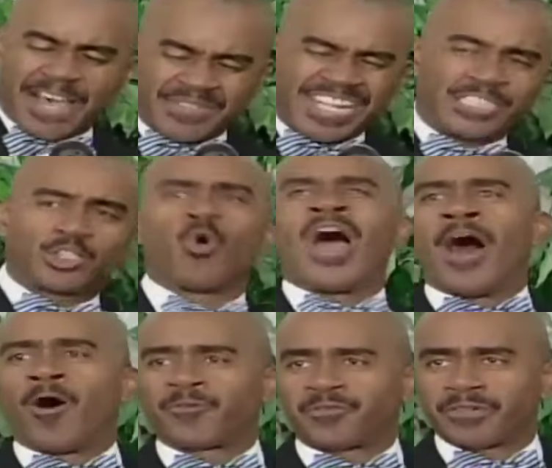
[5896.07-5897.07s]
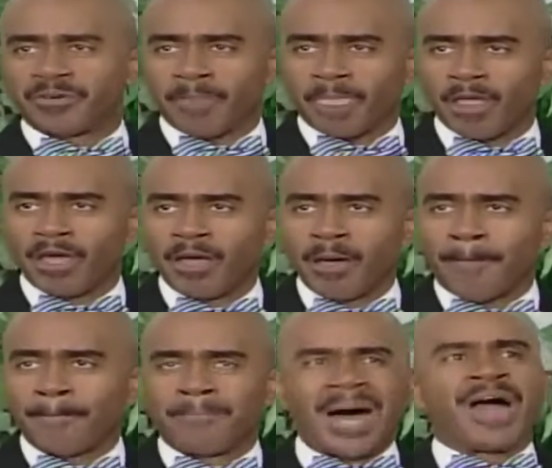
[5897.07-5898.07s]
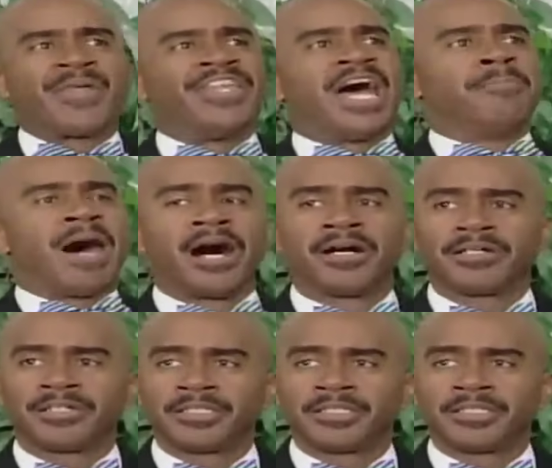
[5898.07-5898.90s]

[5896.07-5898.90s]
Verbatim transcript: 11, and 12. By the number.